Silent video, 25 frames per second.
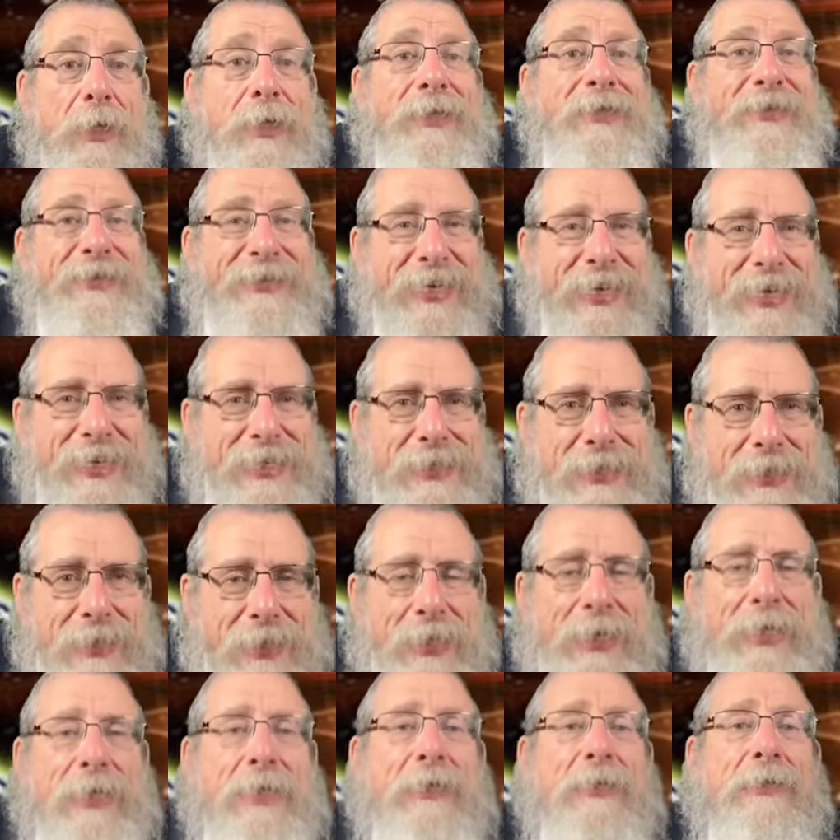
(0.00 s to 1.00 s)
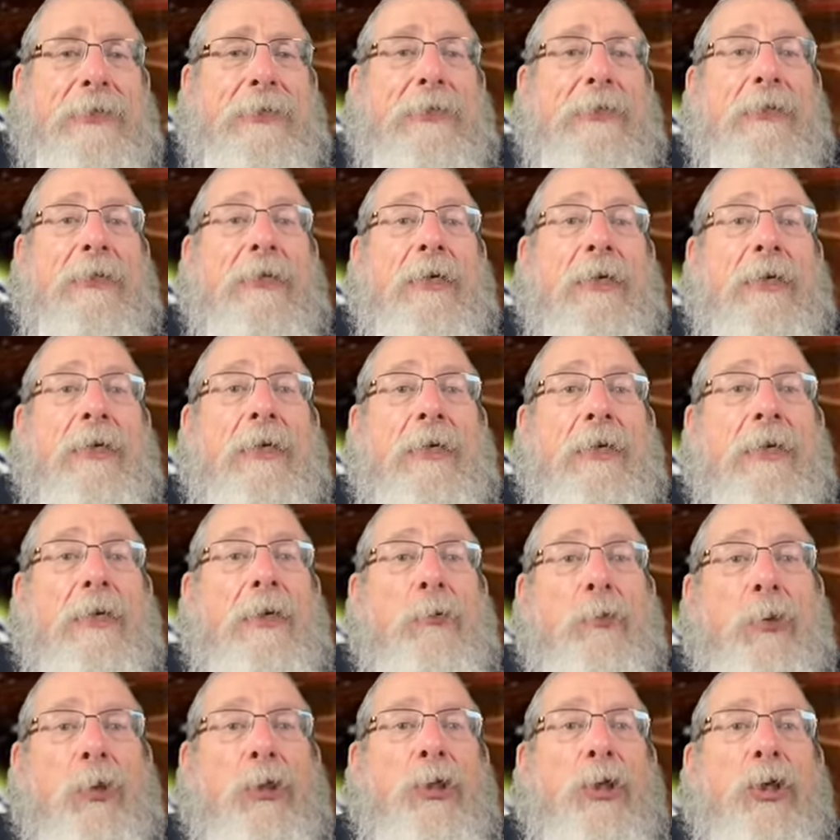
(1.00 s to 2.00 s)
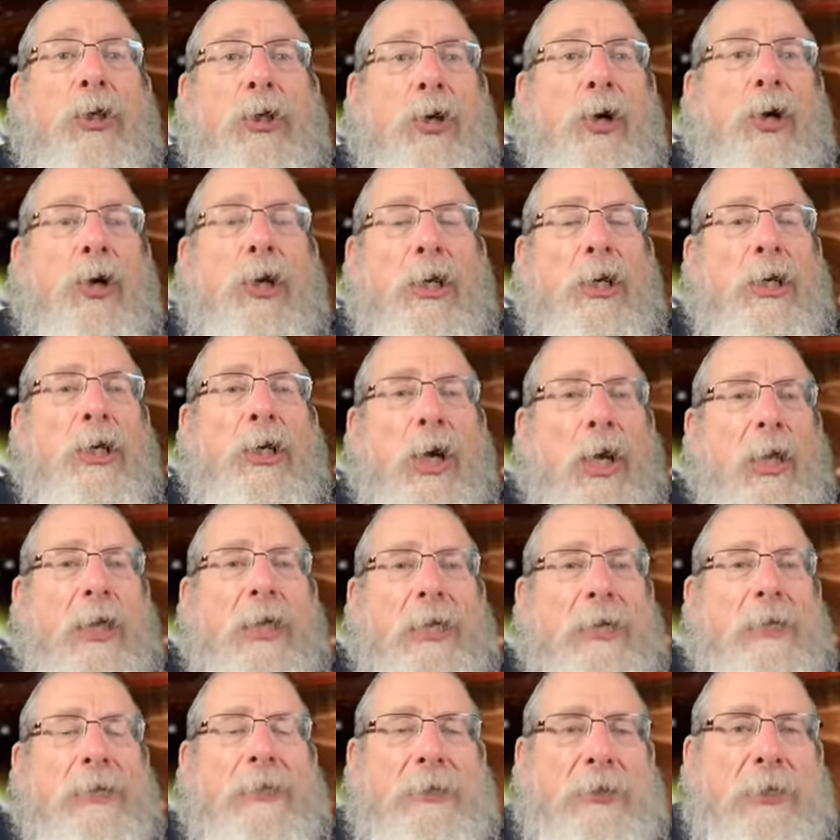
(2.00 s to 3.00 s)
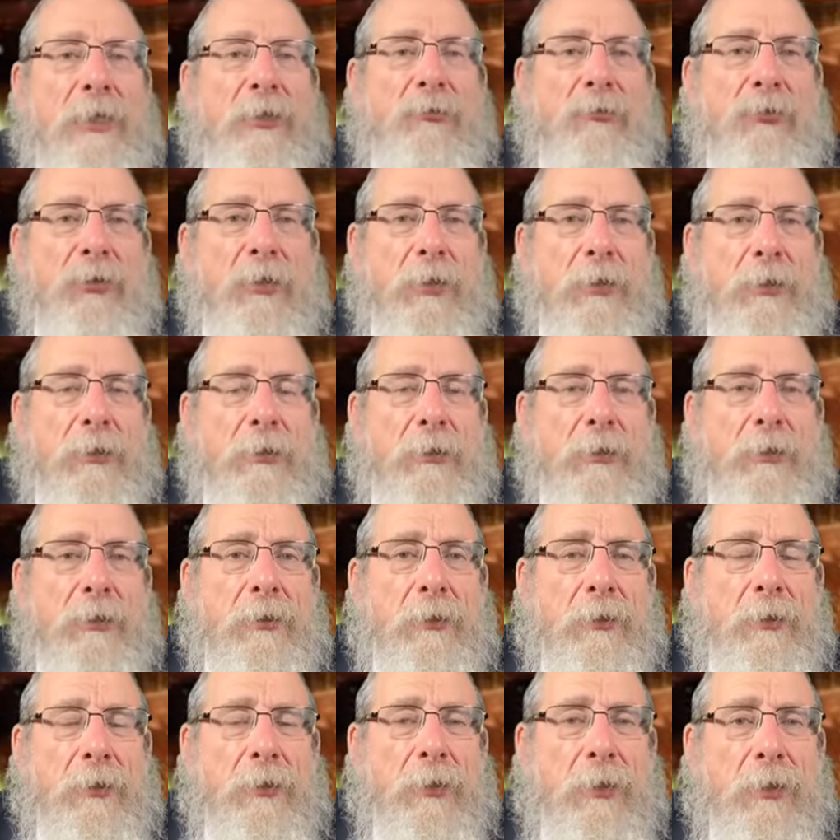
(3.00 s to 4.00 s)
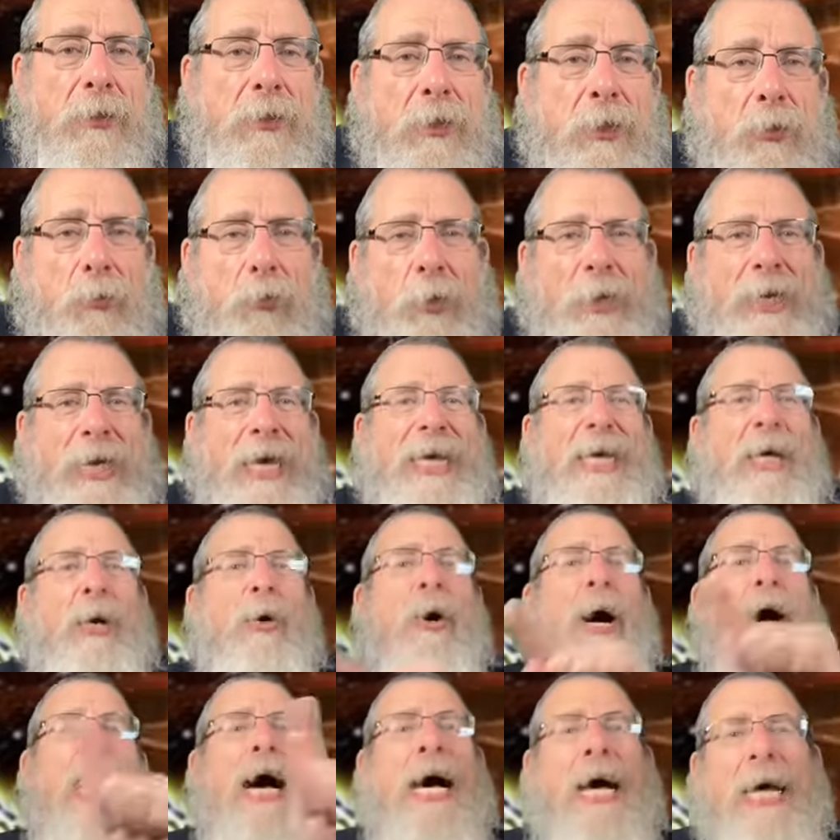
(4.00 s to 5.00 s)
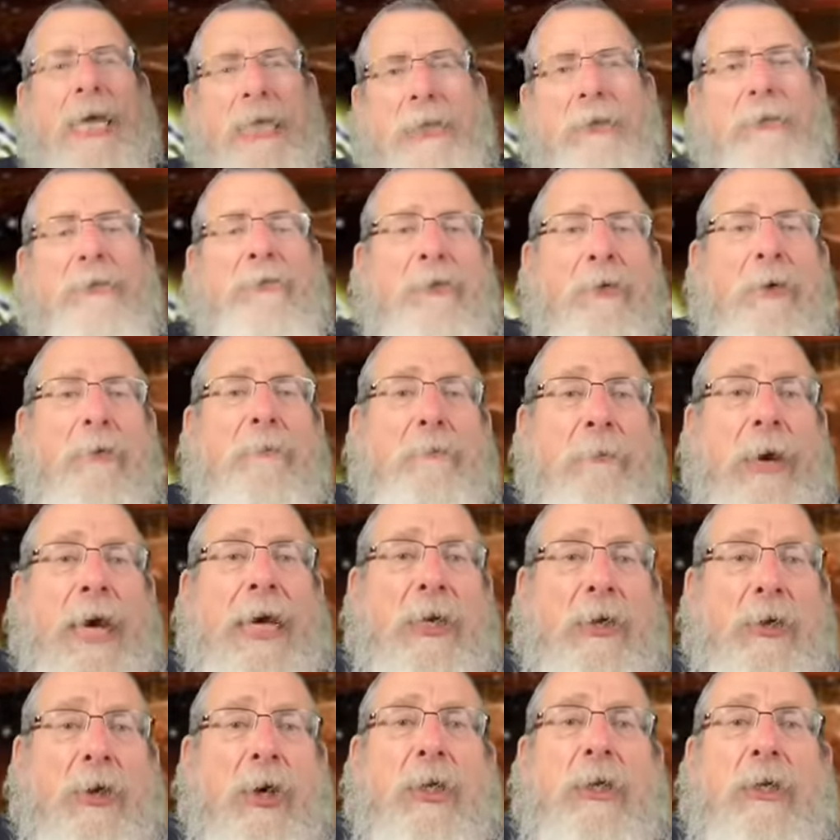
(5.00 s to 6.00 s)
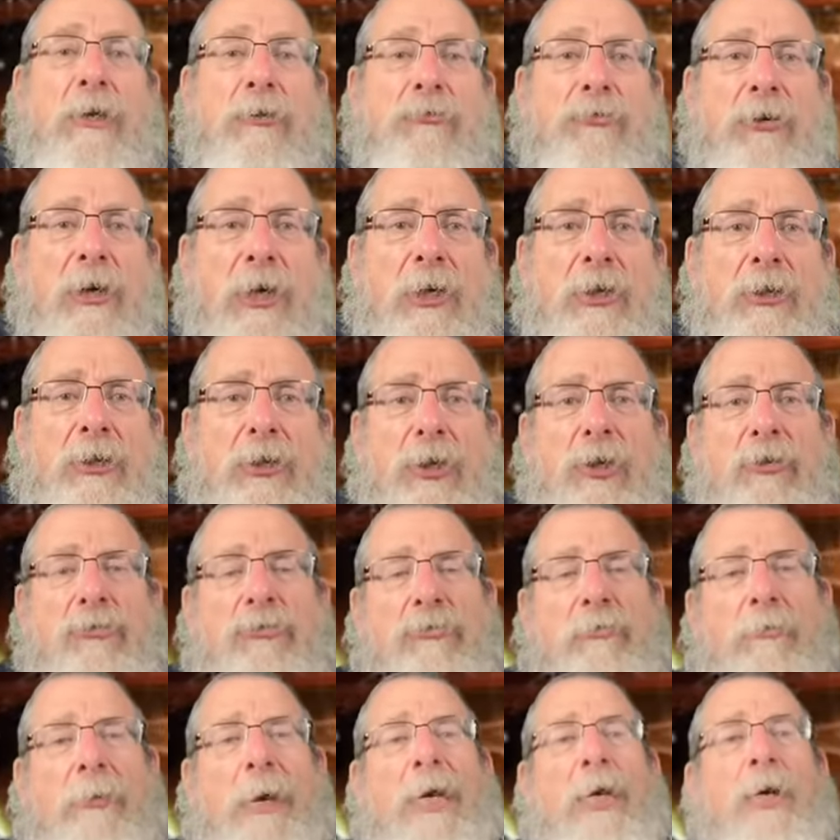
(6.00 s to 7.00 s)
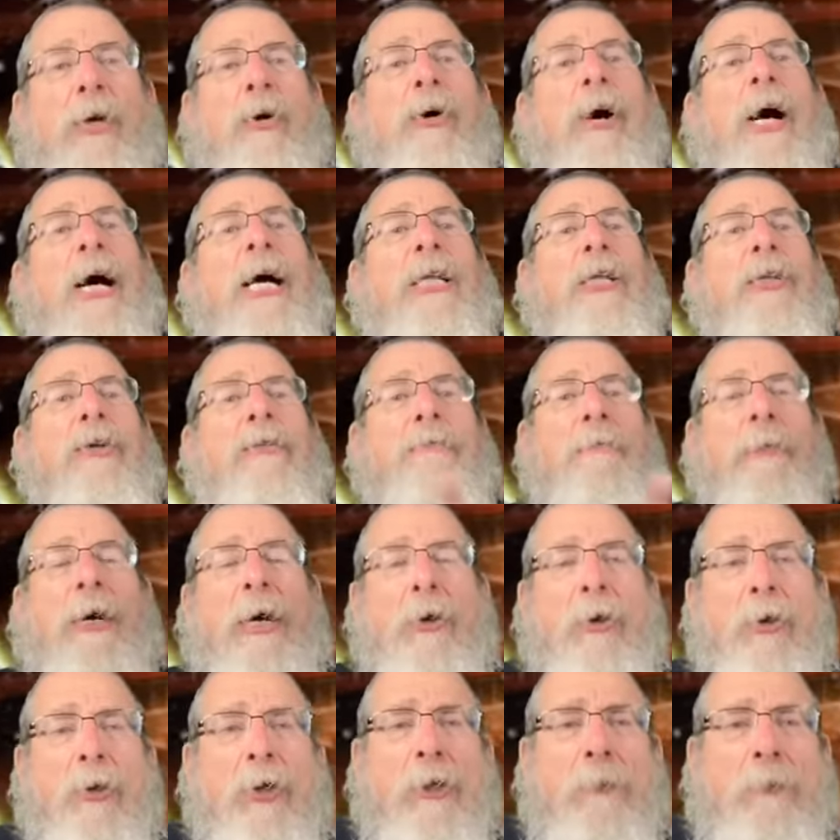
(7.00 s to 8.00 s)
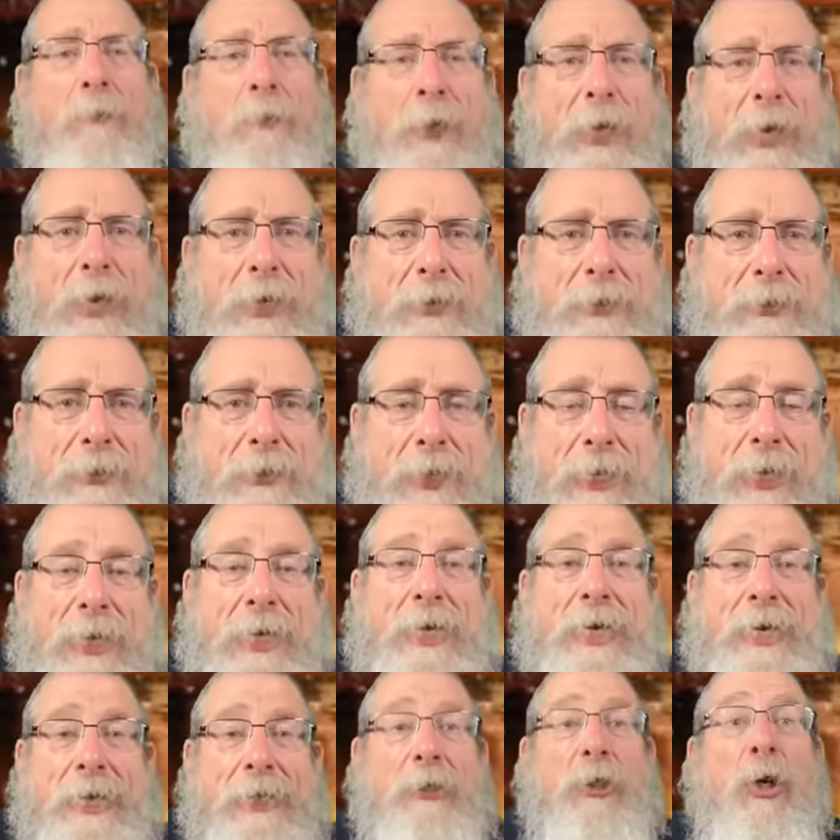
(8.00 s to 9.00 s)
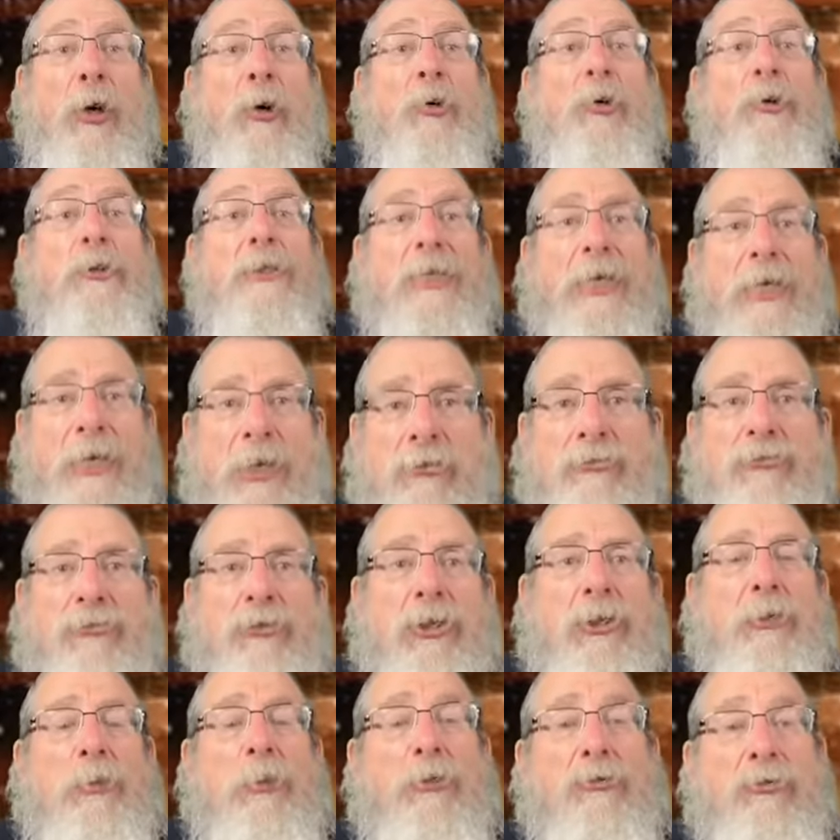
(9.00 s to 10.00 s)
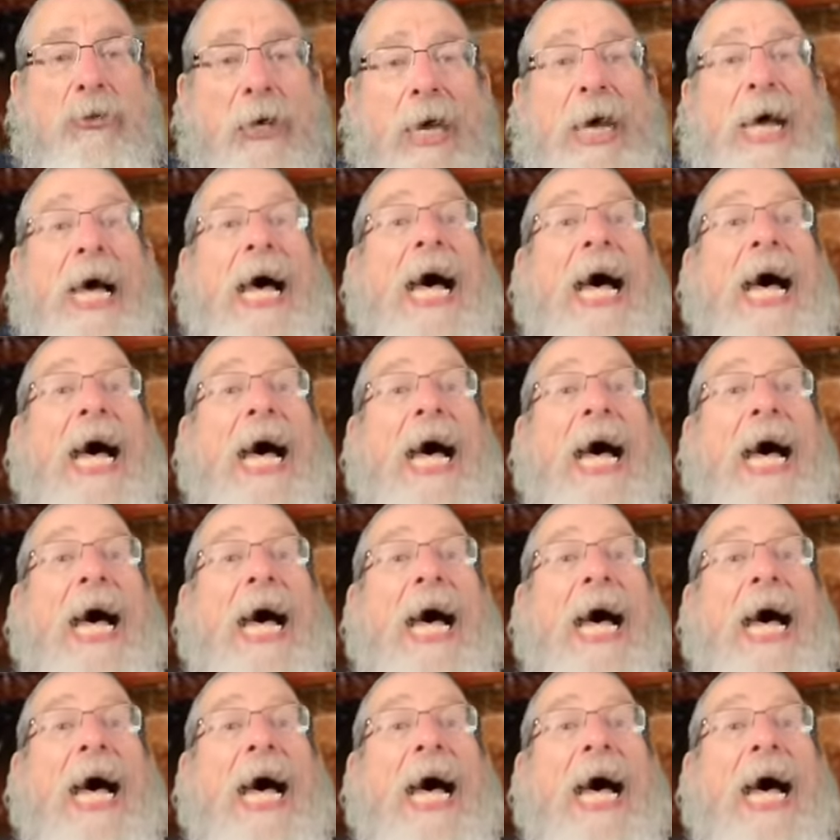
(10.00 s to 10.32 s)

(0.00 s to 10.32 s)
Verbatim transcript: This is what the Kohen Gadol is teaching is when I go out from my Kodesh HaKadoshim, I go out of my holy place, those issues which are